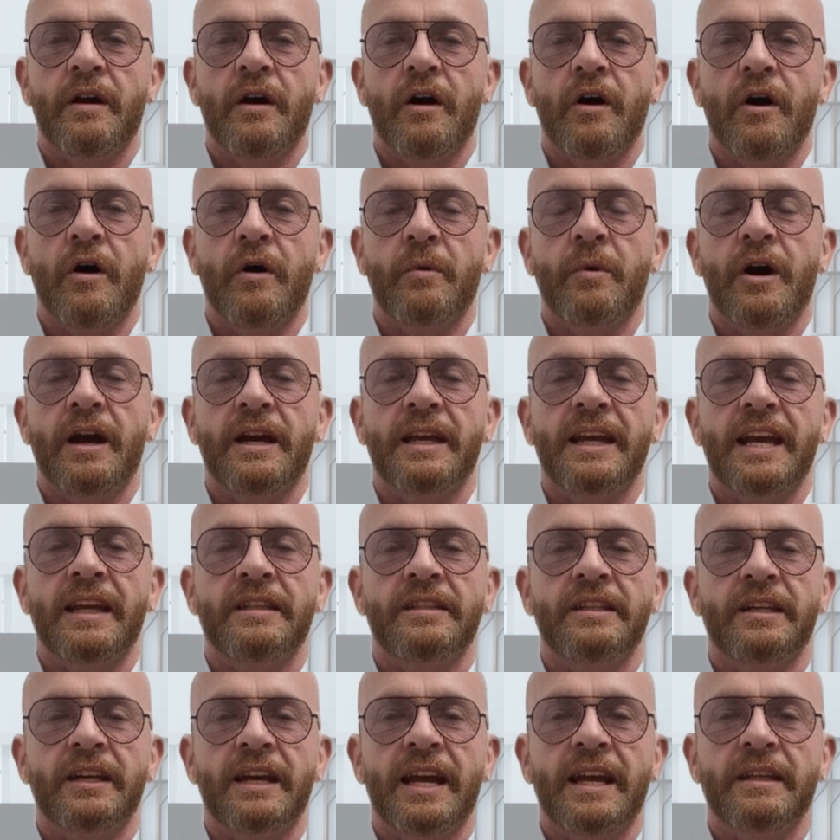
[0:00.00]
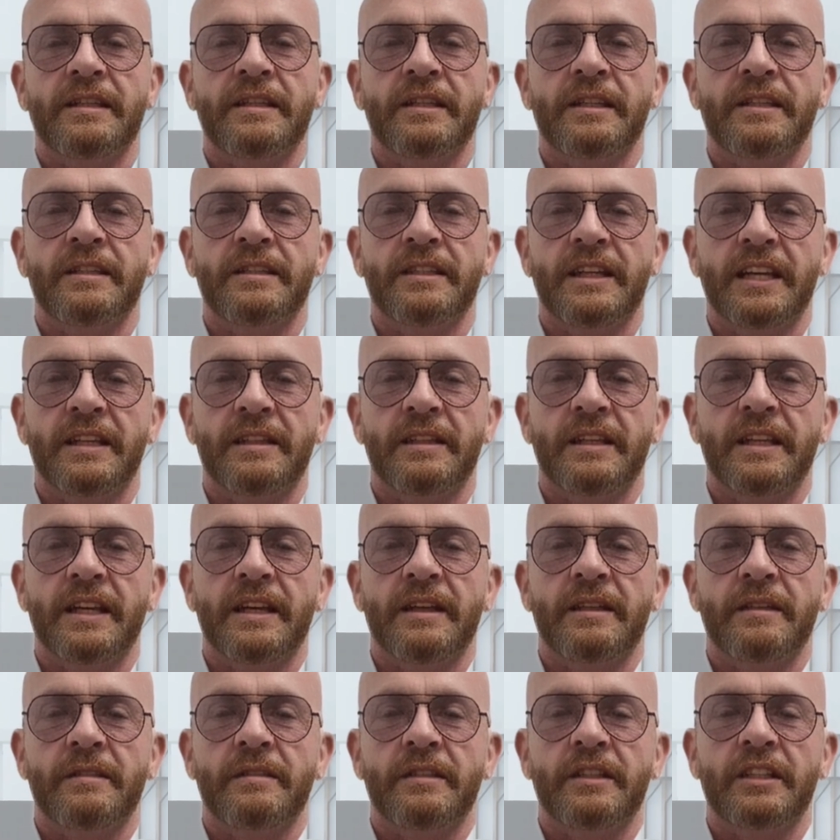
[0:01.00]
All right, lads and lasses, settle
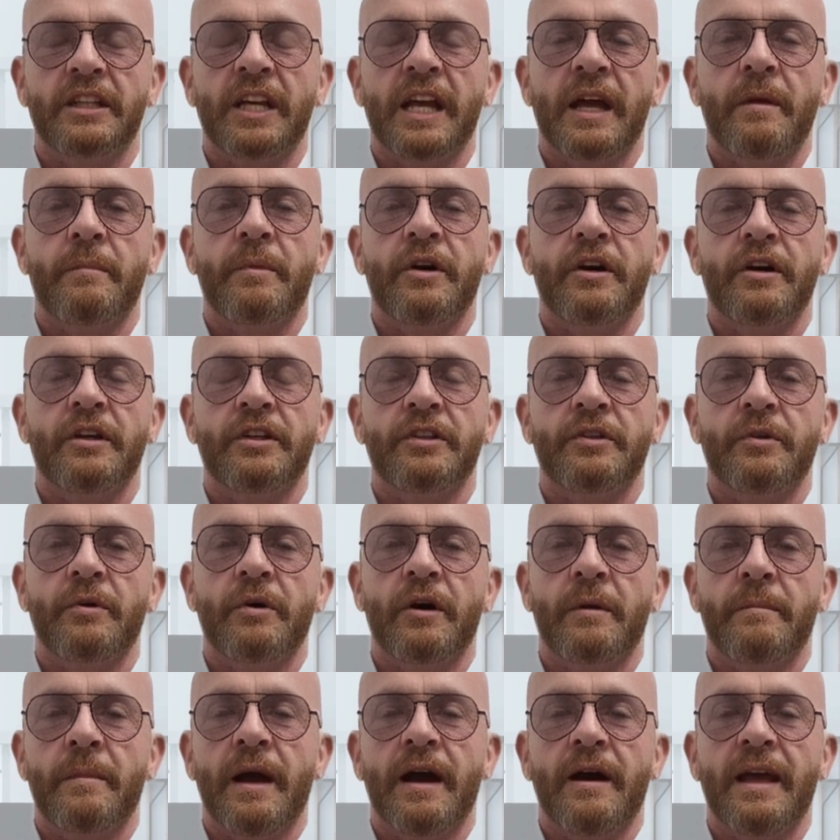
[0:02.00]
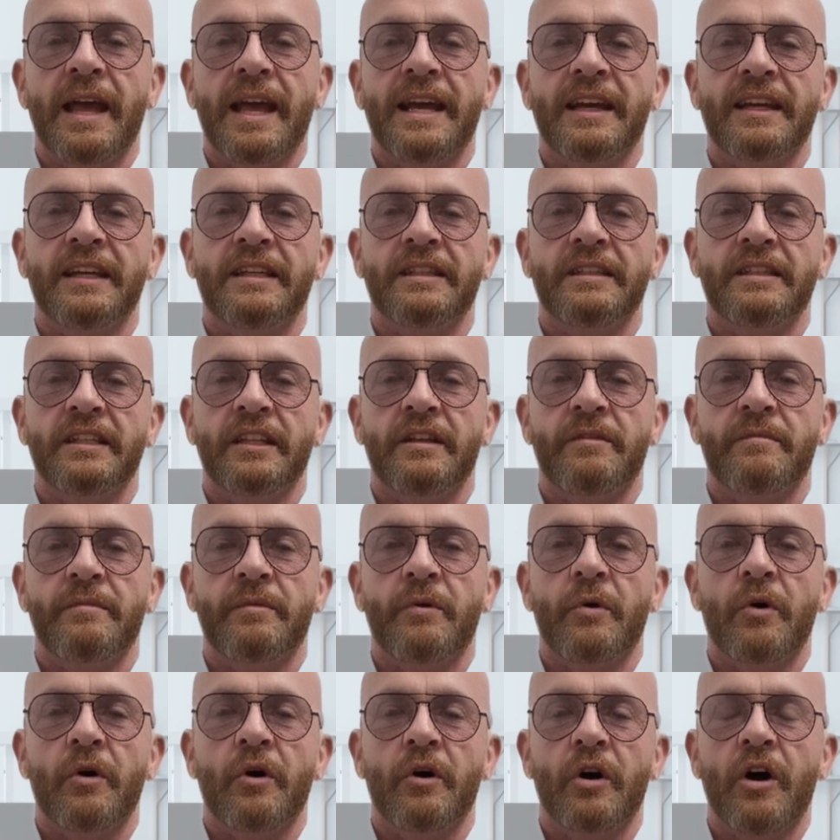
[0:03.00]
in. Today we're going to talk about
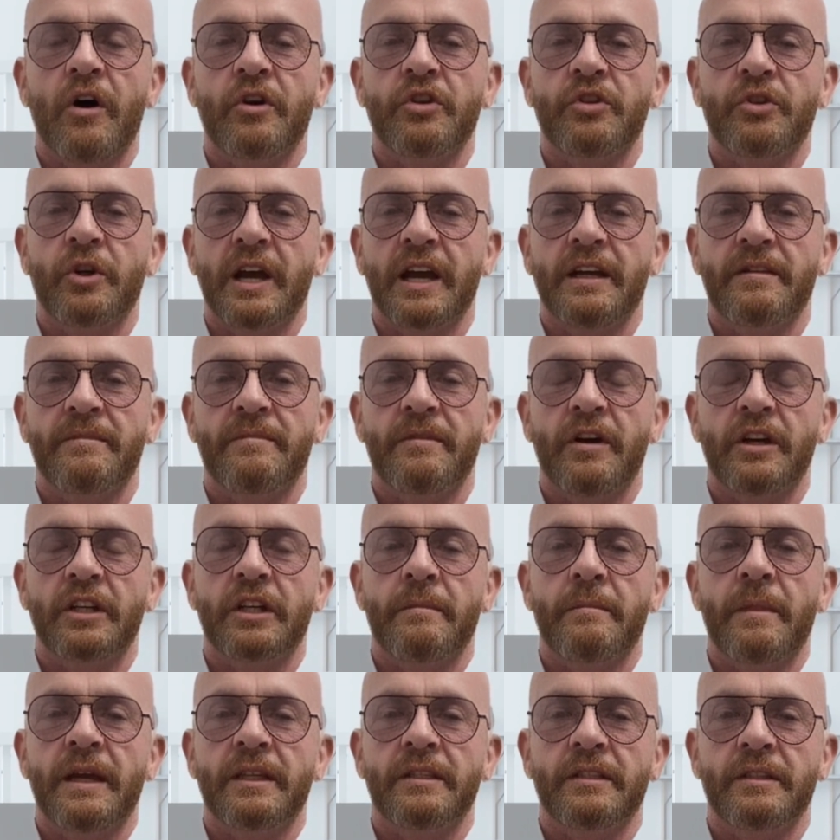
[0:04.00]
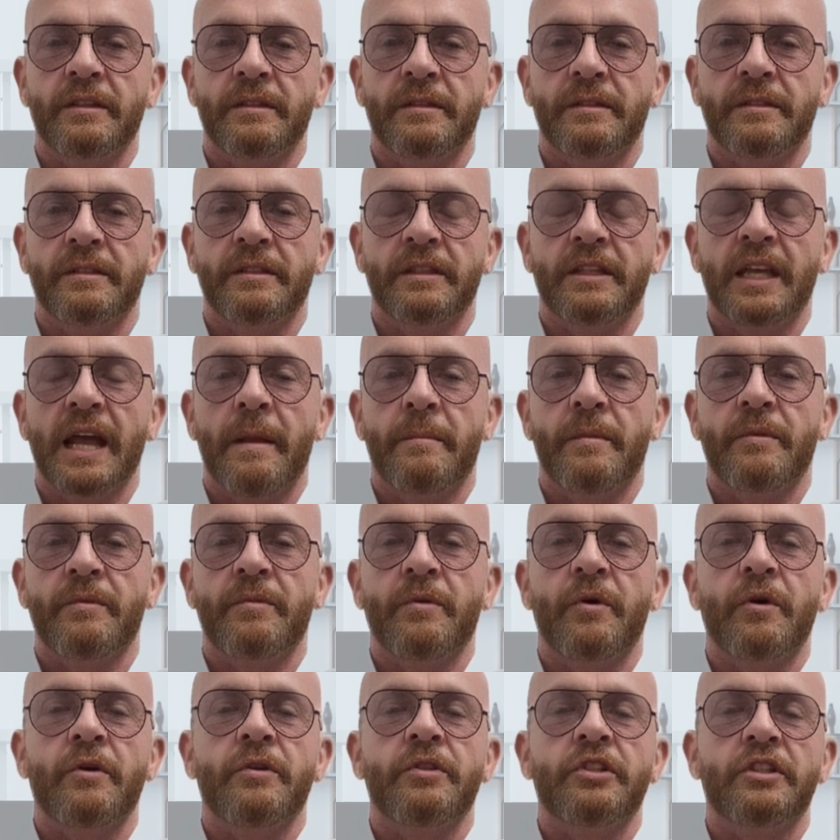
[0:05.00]
NEC4 contract fundamentals. Now,
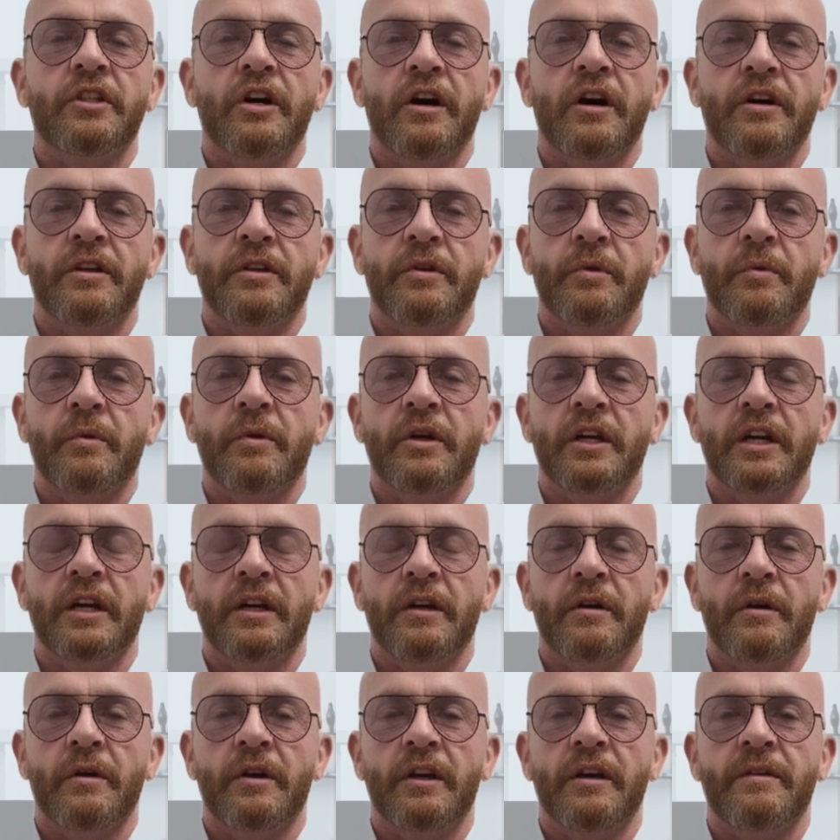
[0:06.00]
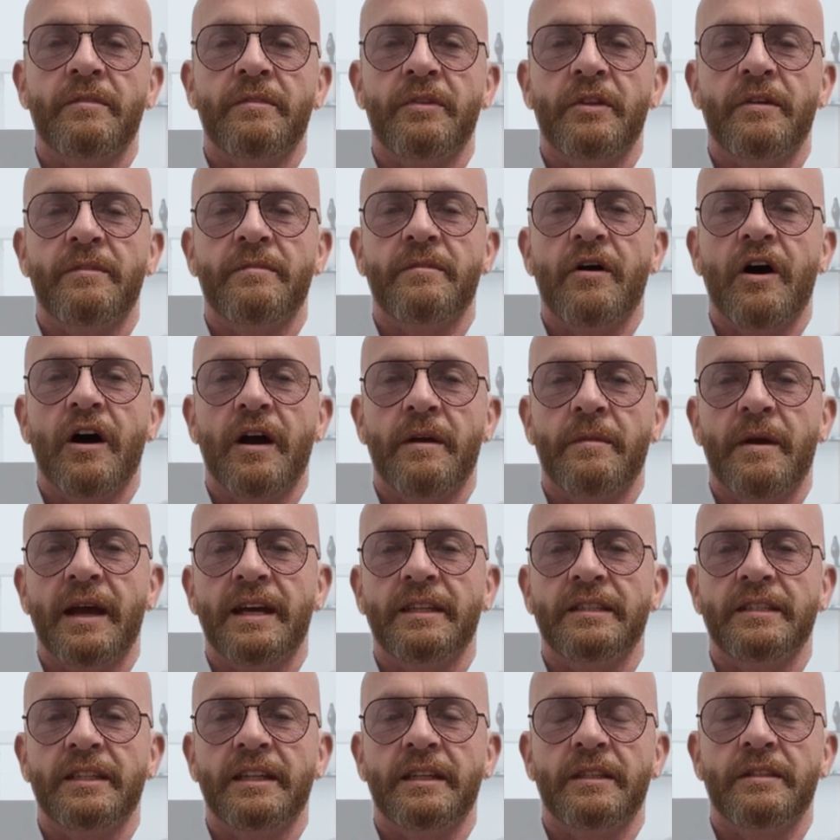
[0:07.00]
before you start yawning and looking for the fire
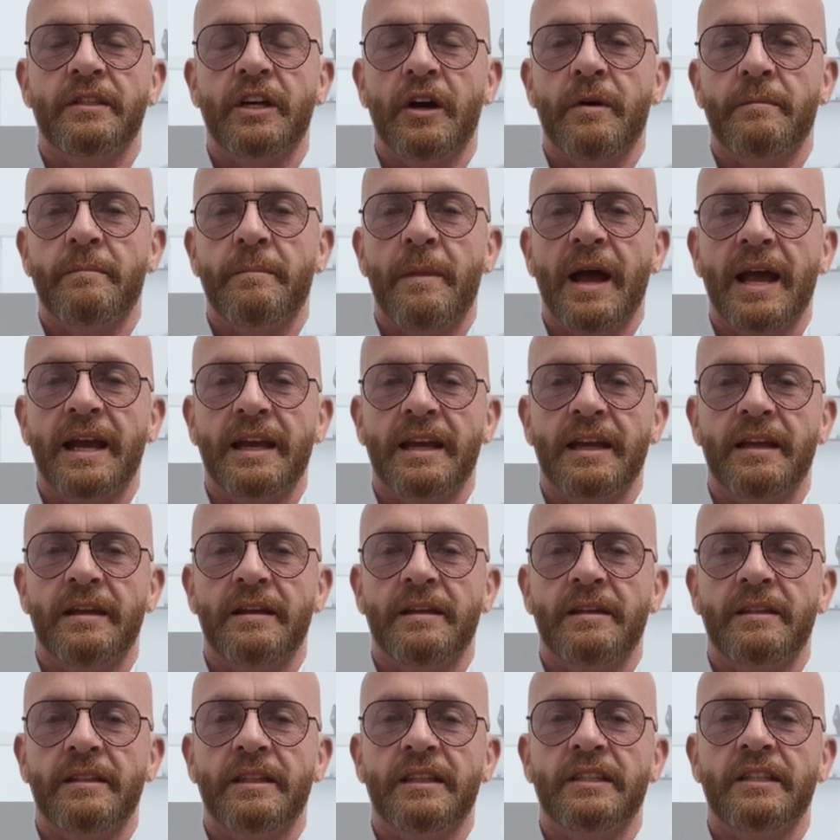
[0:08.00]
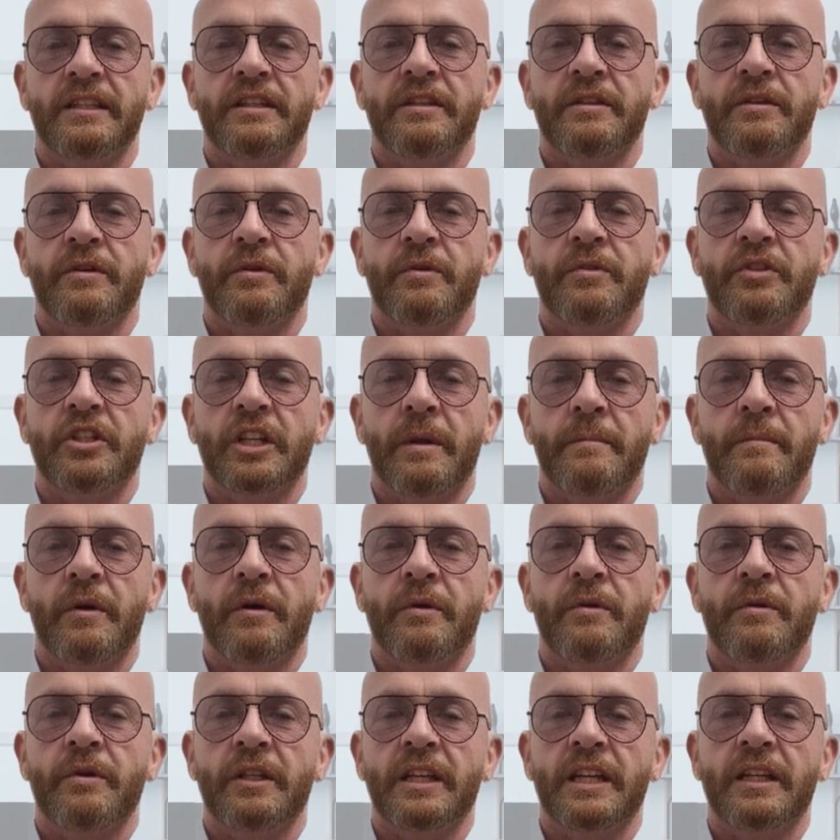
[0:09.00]
exit, don't panic. This isn't your
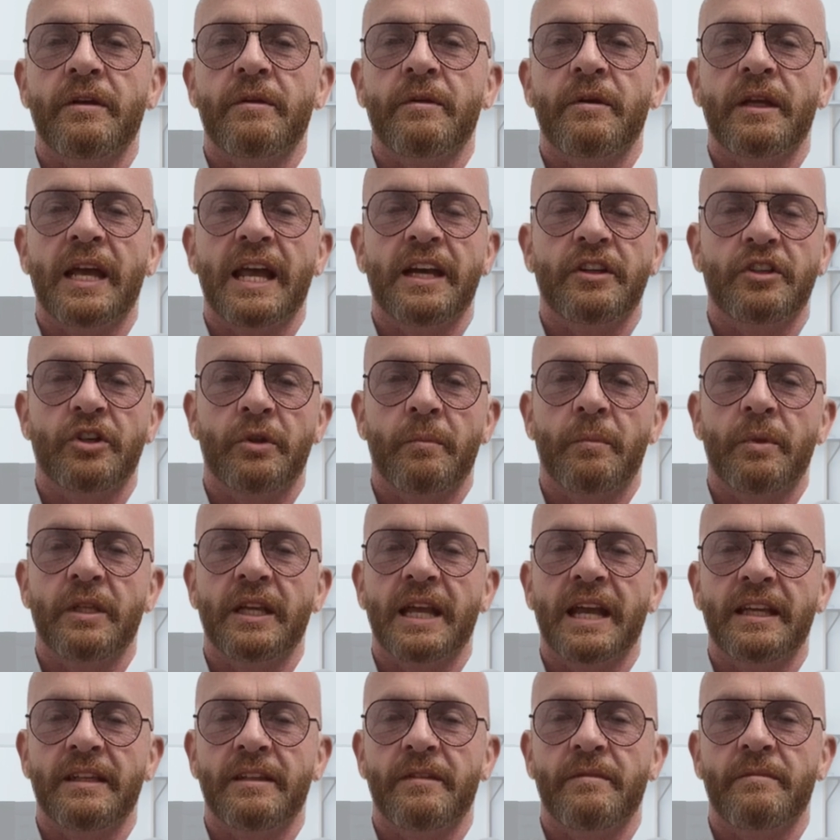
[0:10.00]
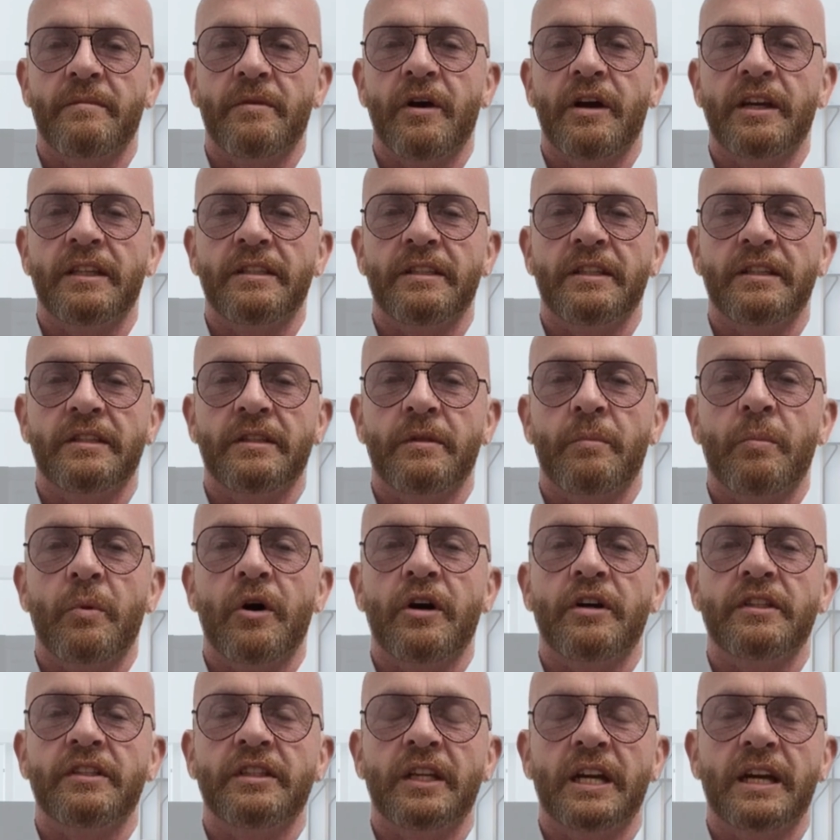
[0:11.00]
typical legal lecture with Latin phrases and
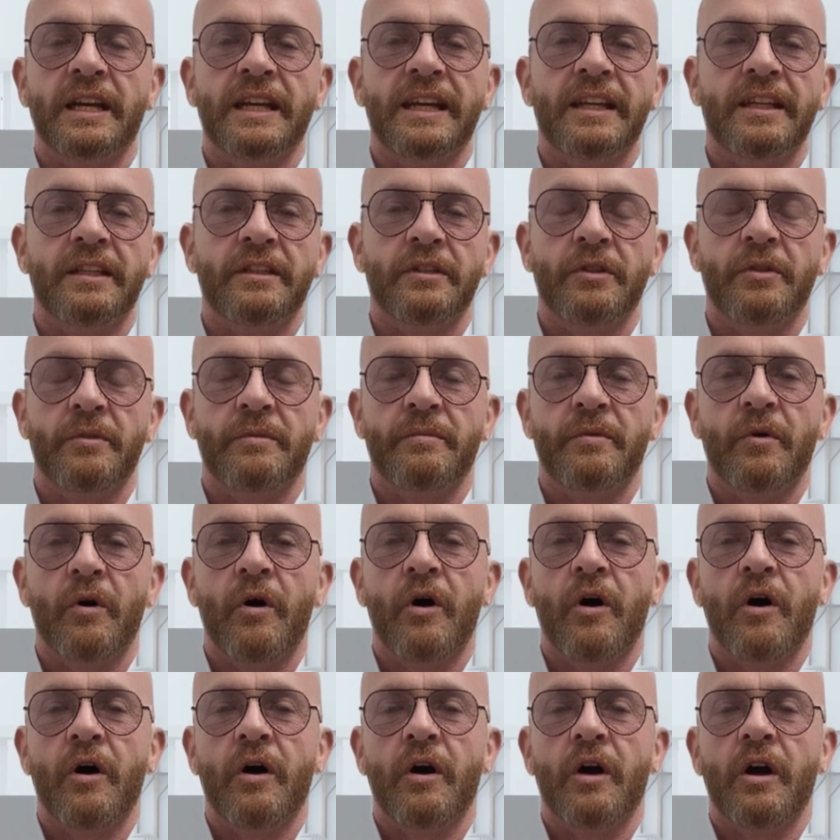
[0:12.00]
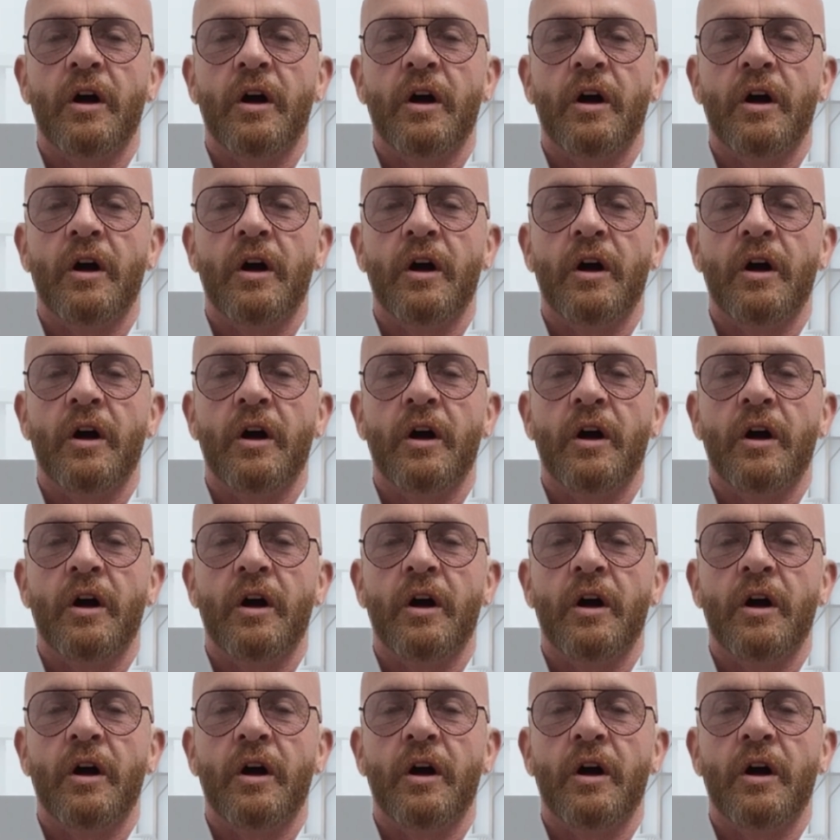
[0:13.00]
words like heretofore.